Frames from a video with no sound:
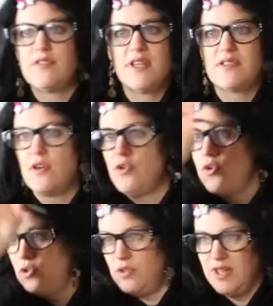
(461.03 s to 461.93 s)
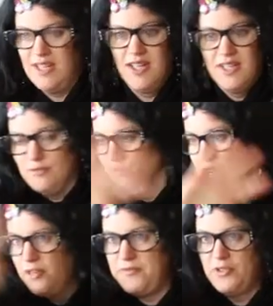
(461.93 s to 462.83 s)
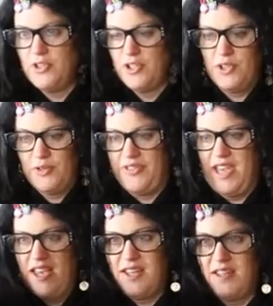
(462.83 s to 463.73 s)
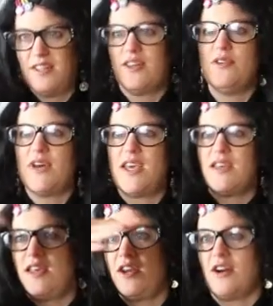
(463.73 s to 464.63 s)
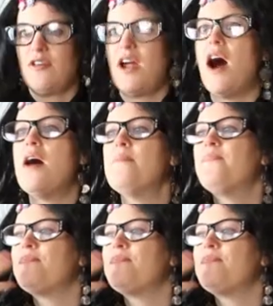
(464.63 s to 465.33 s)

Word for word: this whole wonderful thing going here, um,